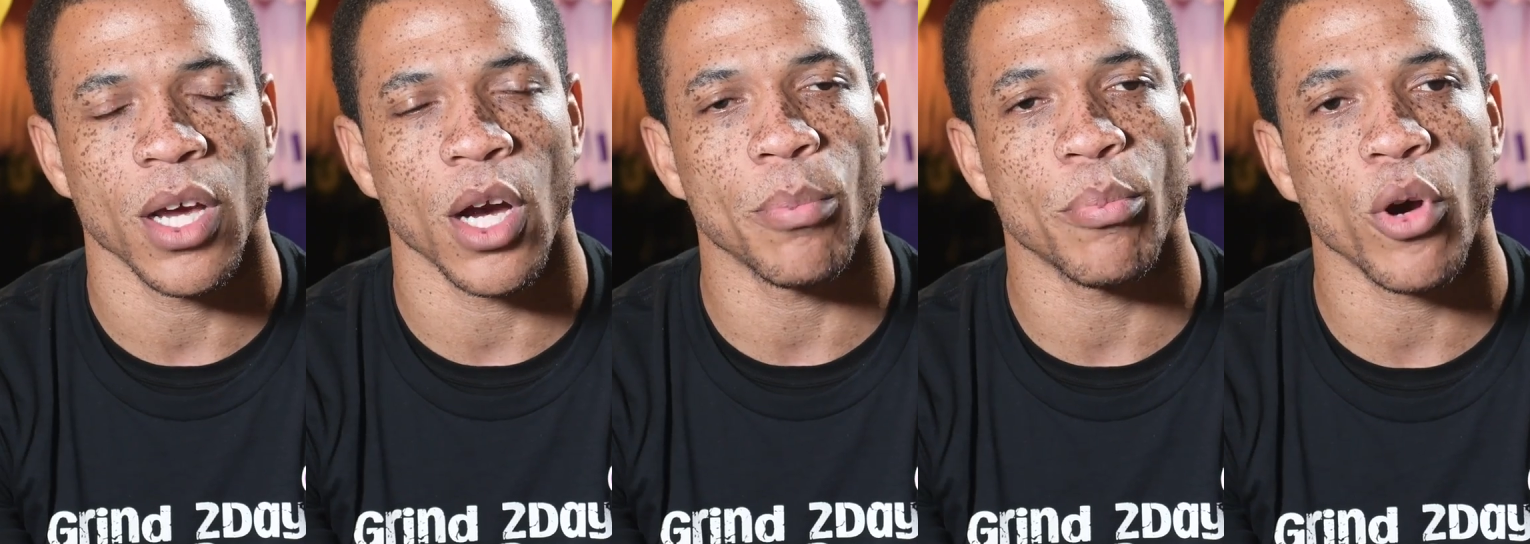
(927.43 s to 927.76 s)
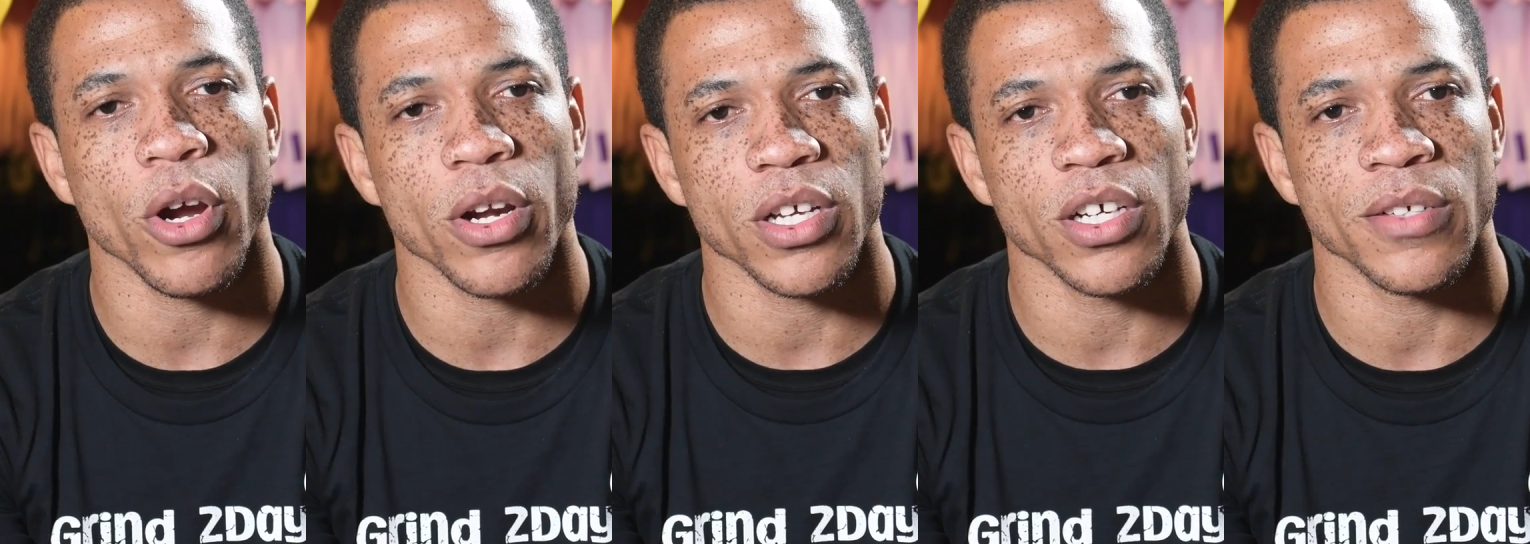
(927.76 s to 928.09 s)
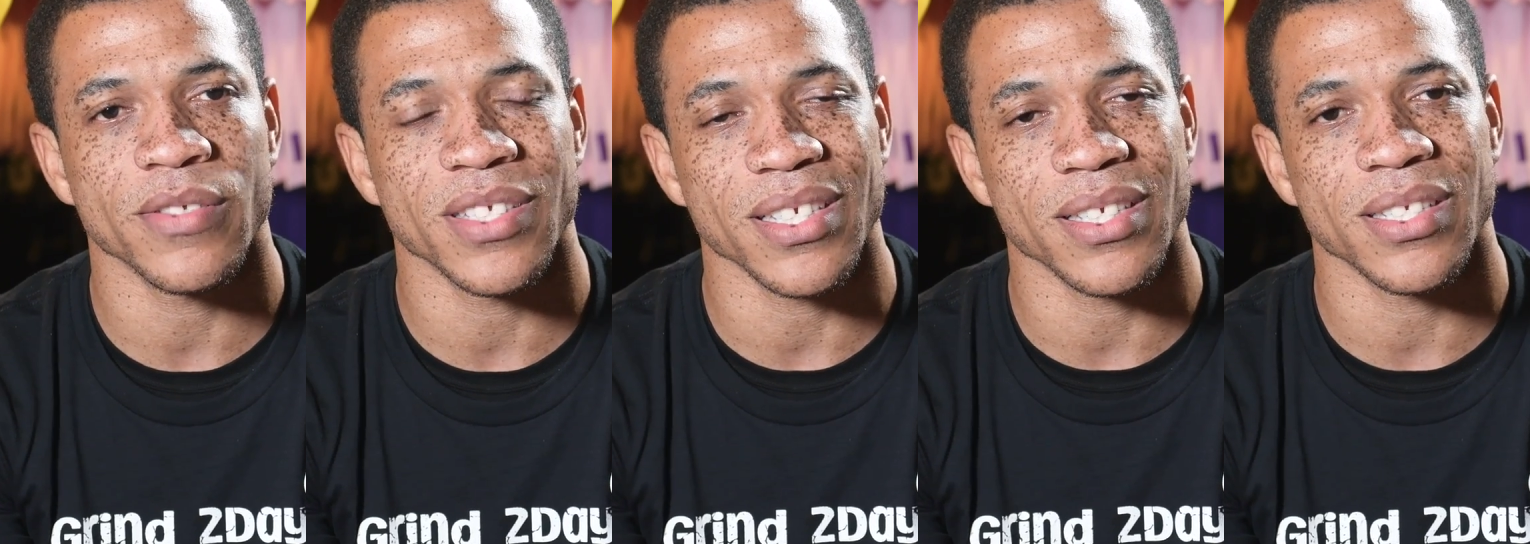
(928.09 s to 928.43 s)
A part
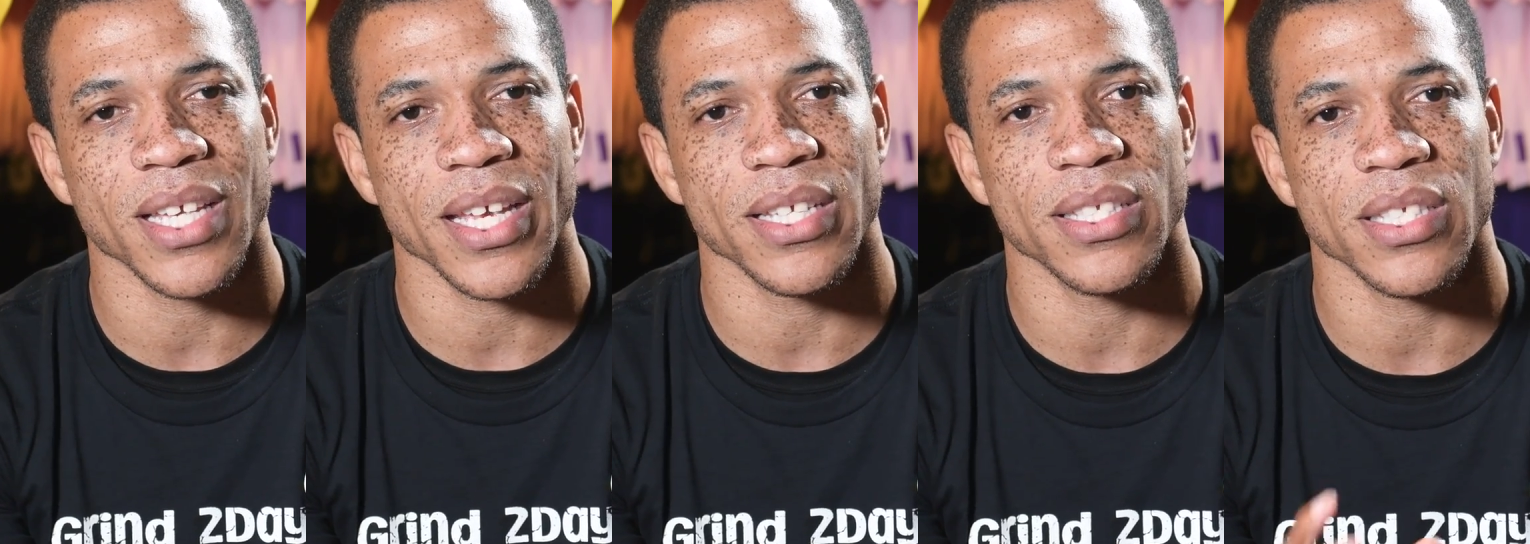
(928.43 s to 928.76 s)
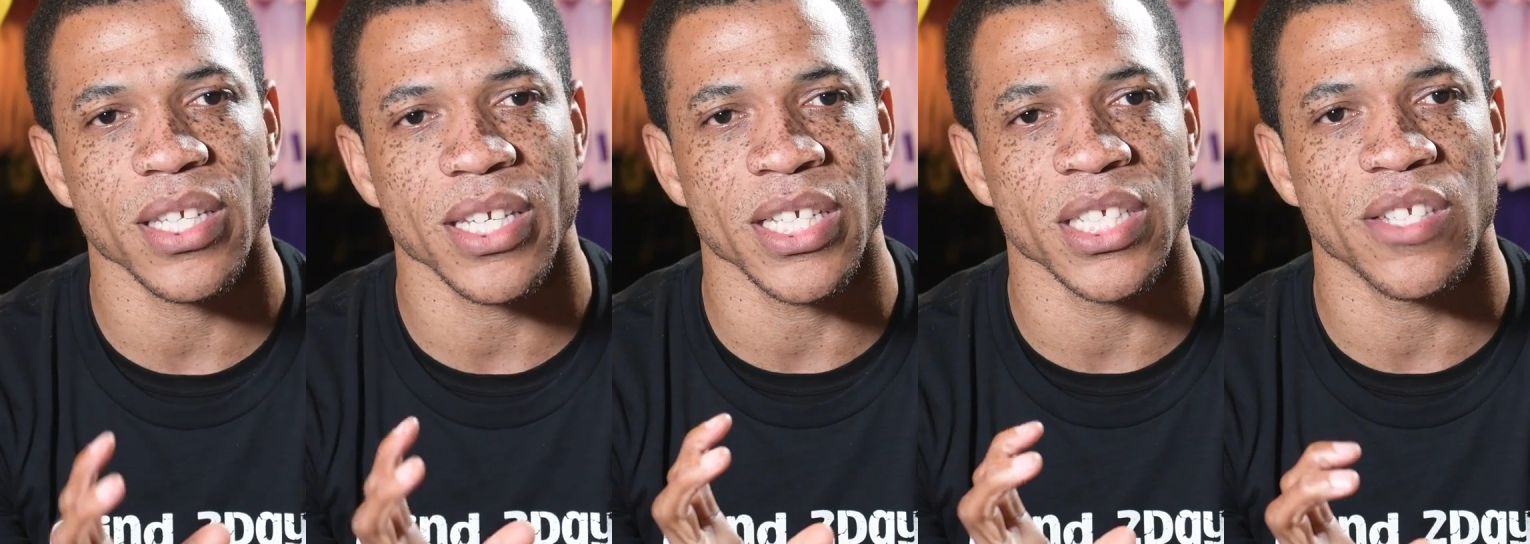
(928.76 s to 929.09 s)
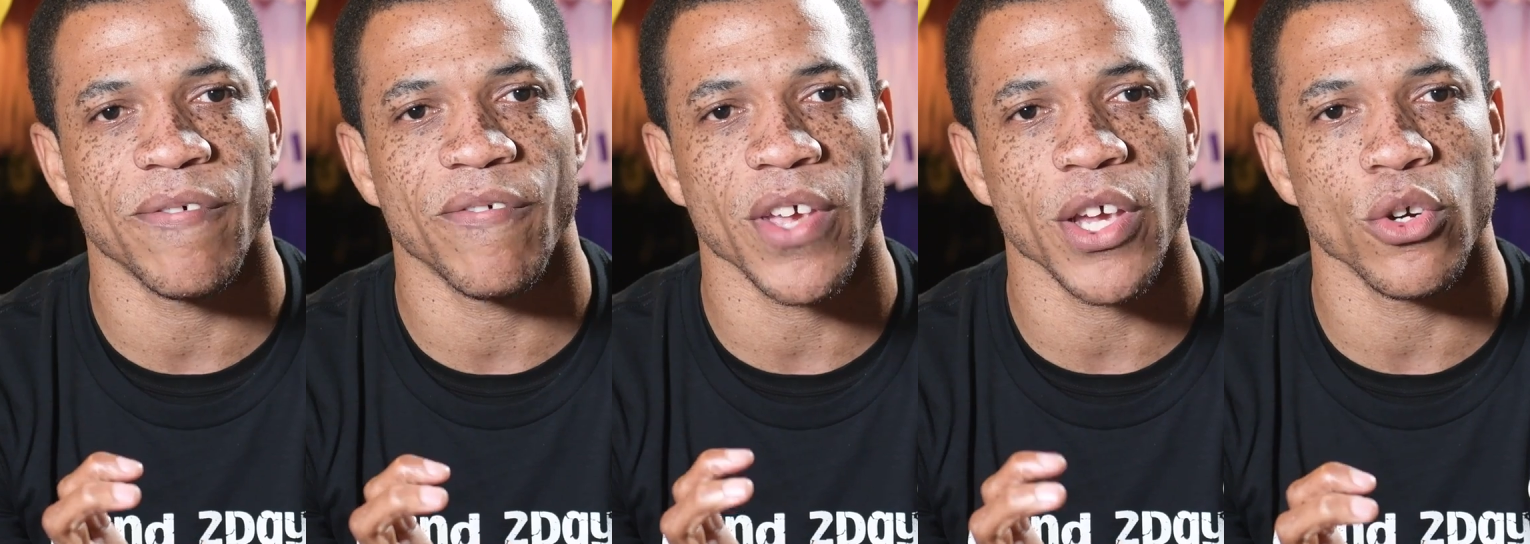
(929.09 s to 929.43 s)
of success
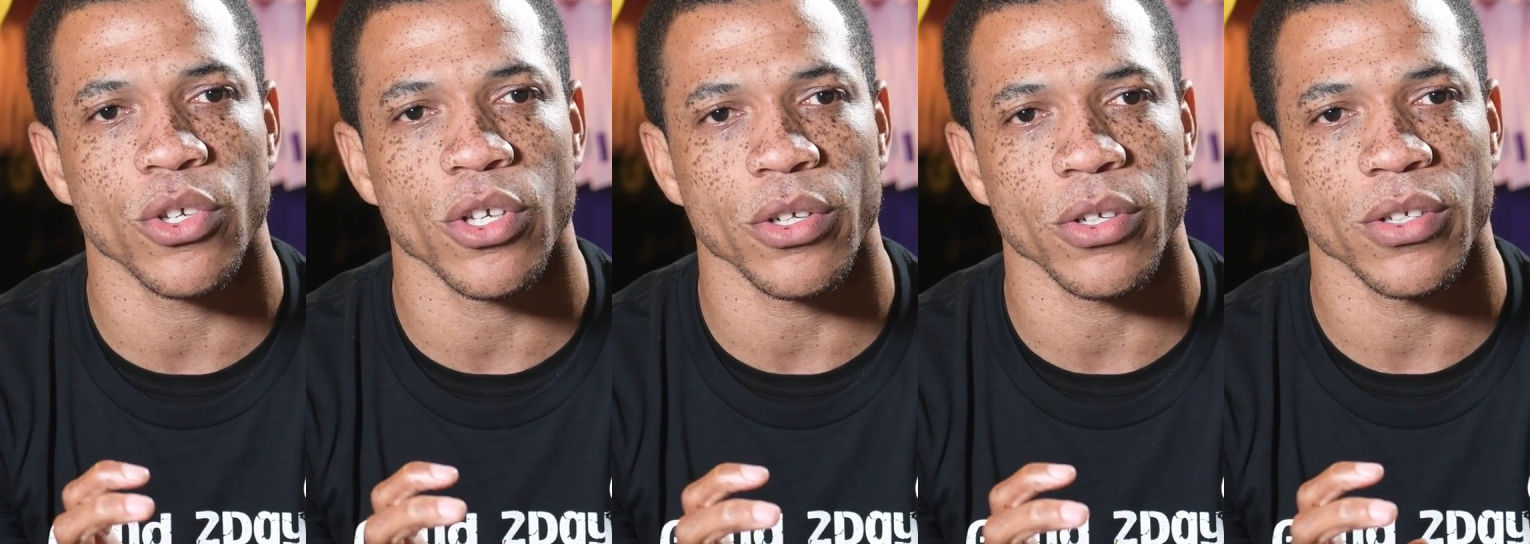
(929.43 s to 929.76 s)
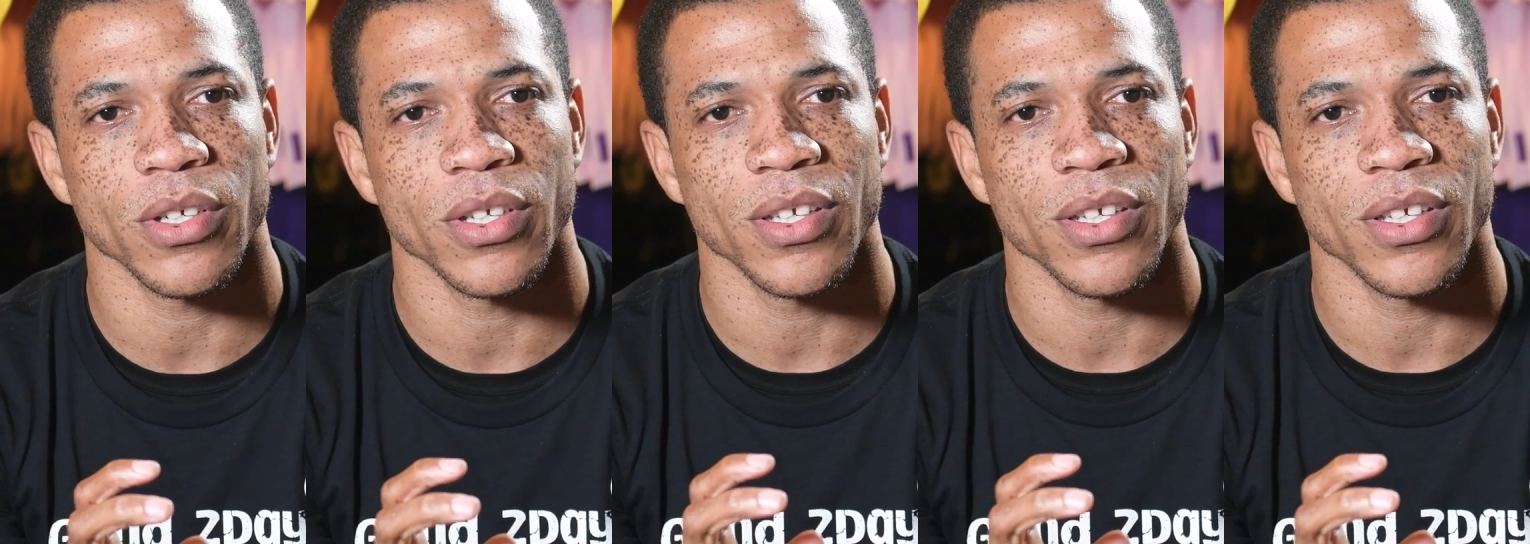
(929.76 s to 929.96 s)
is failure.